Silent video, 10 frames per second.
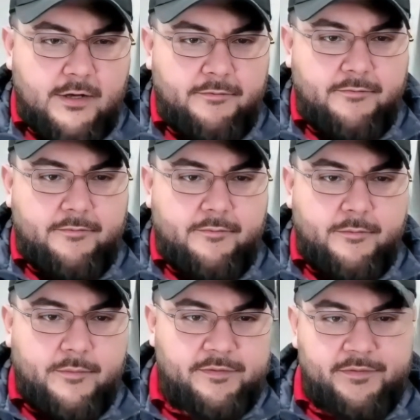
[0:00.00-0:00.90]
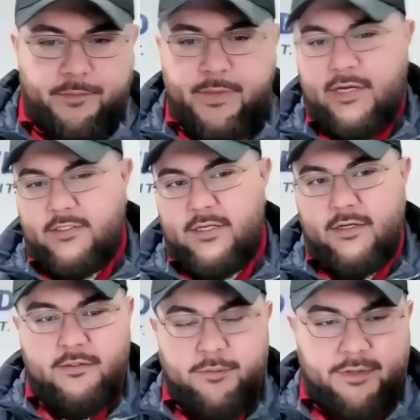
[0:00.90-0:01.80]
if it pans
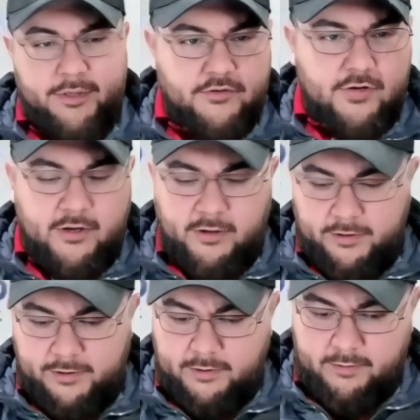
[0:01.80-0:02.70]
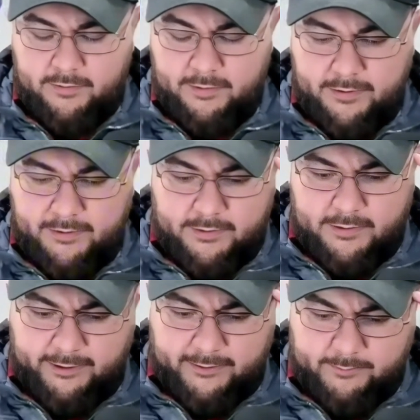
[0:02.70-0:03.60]
out to be a drier year,
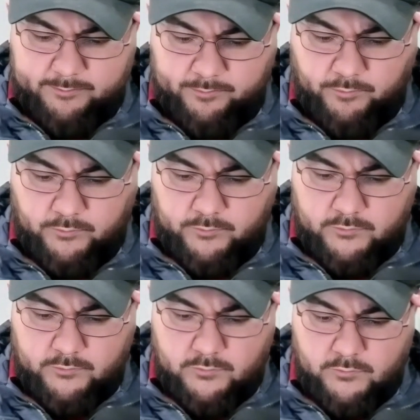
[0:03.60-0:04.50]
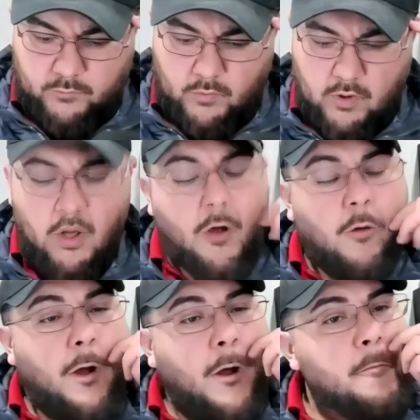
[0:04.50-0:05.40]
right?
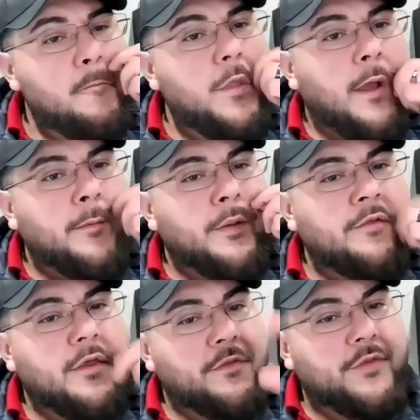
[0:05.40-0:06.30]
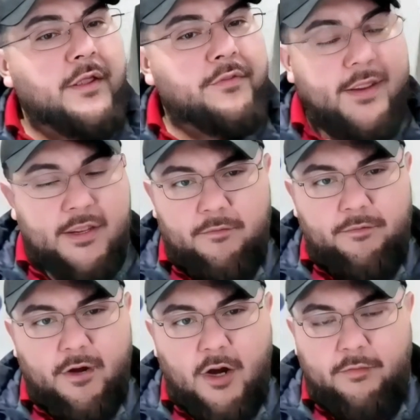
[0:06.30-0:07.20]
Well, I mean, and thank you
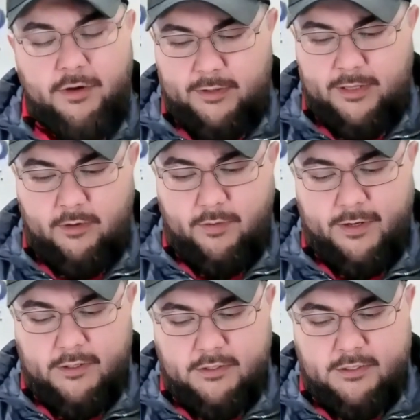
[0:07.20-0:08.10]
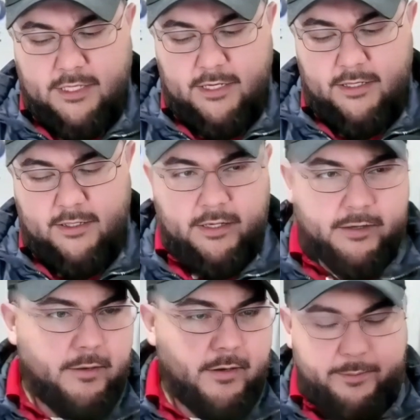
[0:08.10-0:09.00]
for covering it that way because
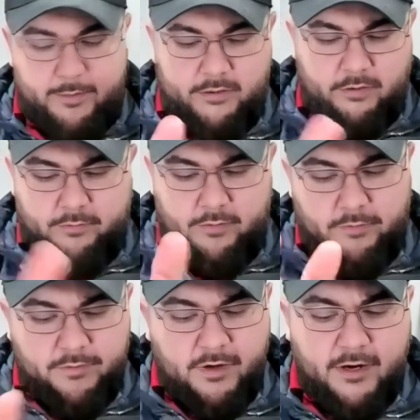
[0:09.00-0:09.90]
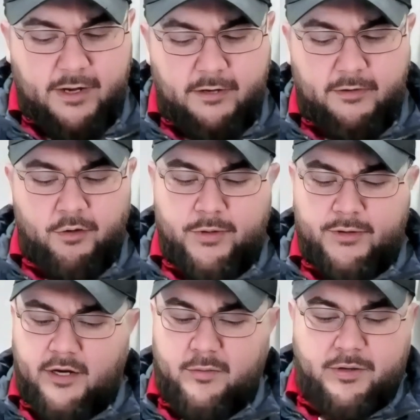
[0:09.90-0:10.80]
and you've cut out a little
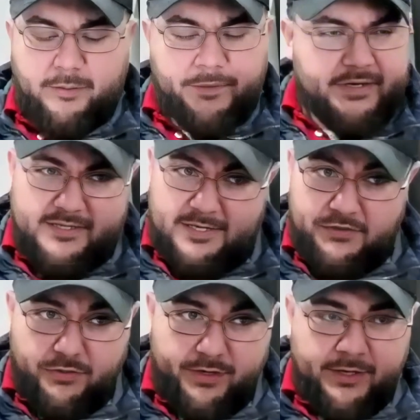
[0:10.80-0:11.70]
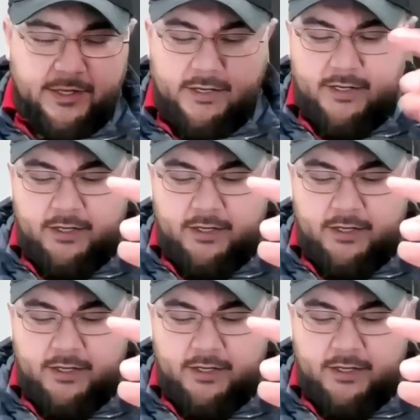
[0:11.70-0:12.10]
bit there, but I mean, essentially